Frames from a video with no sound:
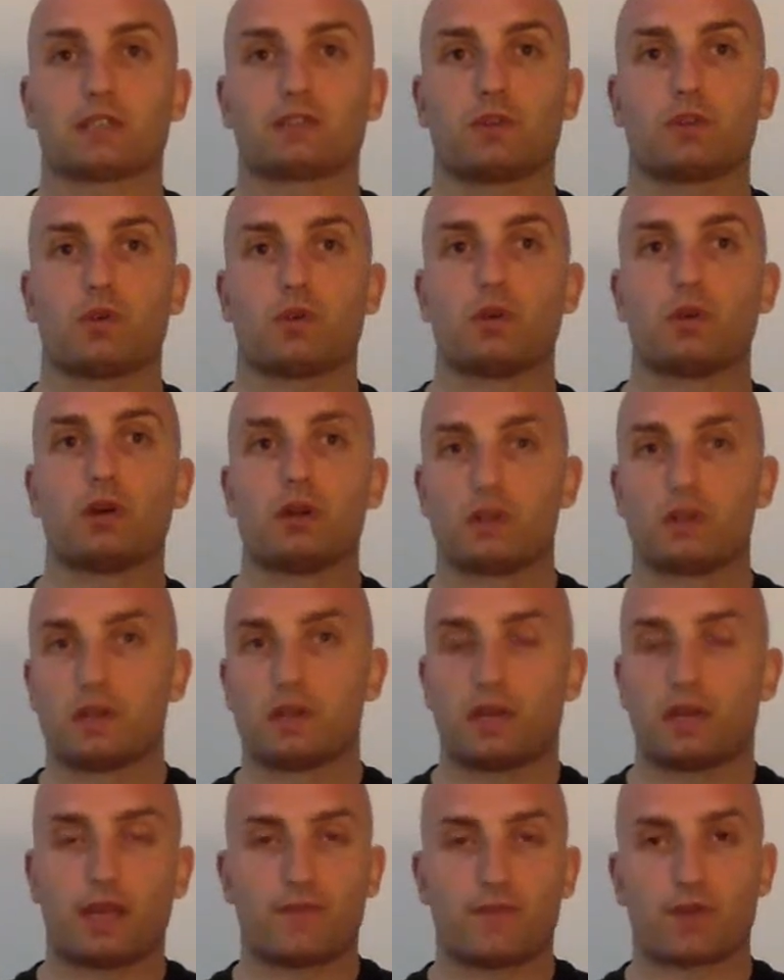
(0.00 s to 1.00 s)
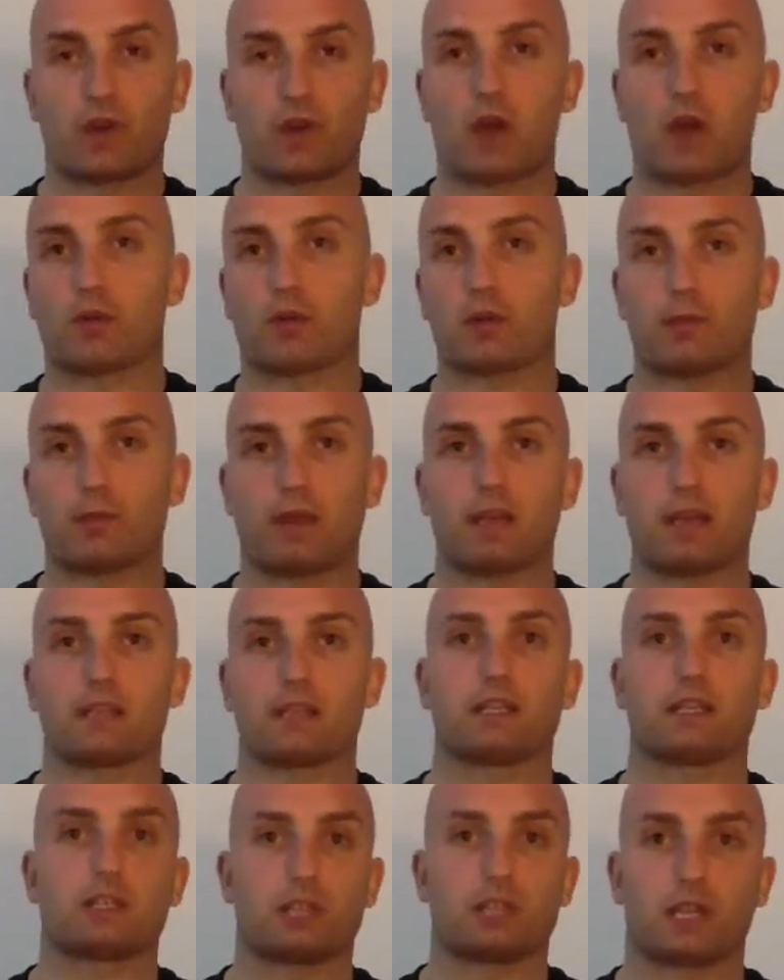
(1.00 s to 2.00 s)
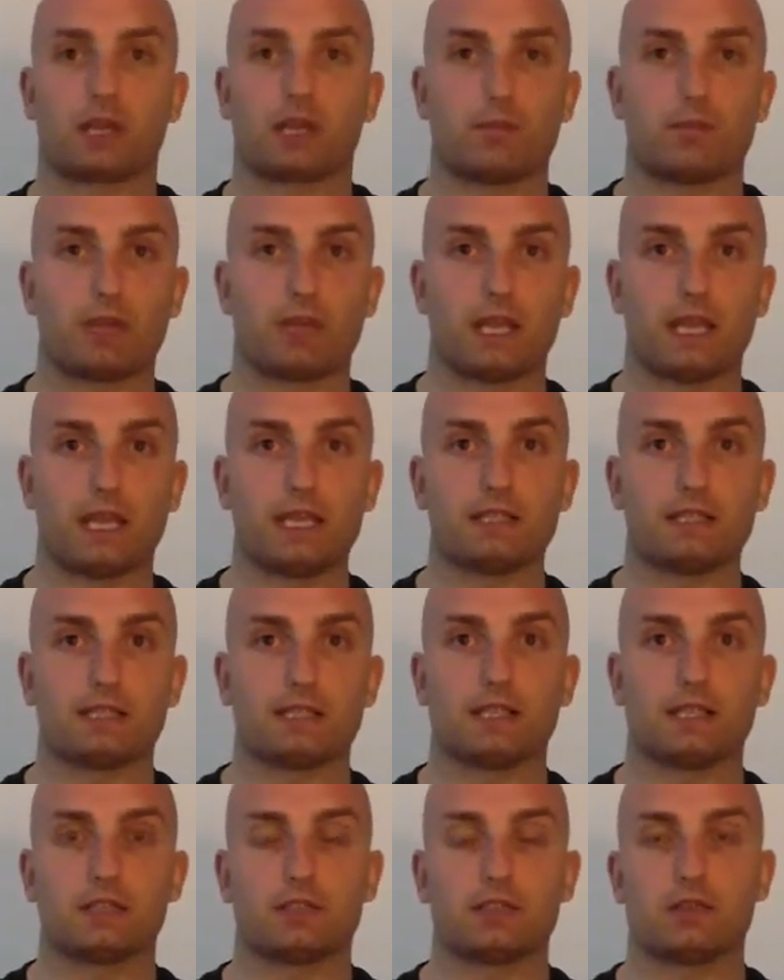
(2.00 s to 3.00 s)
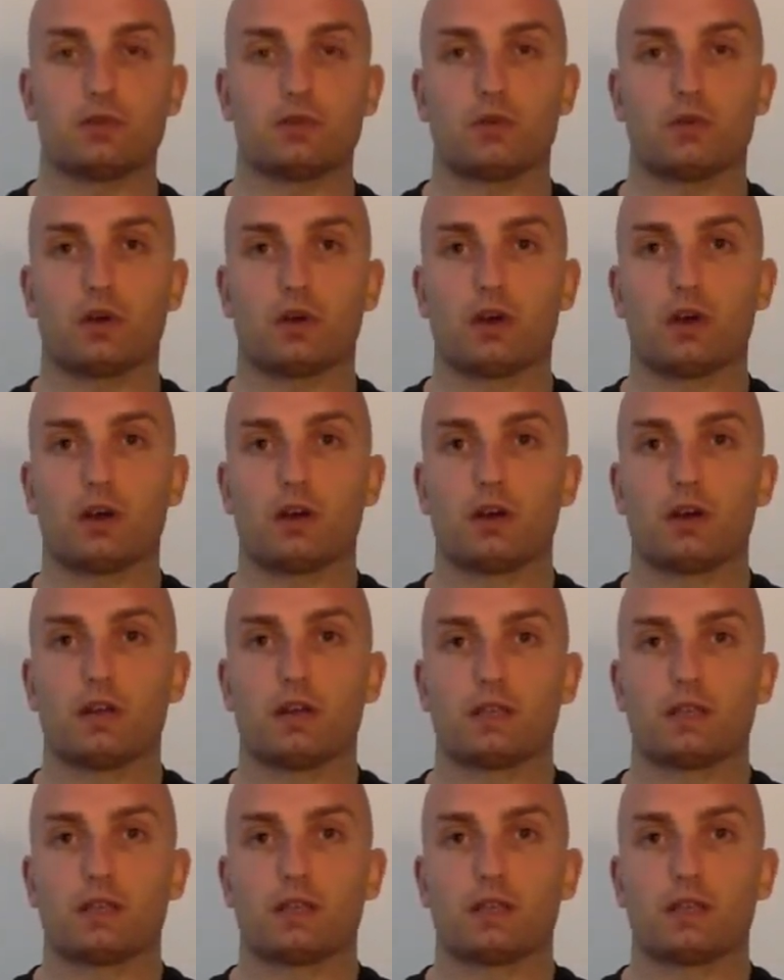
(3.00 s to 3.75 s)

So if you're not really paying attention, it can be easy to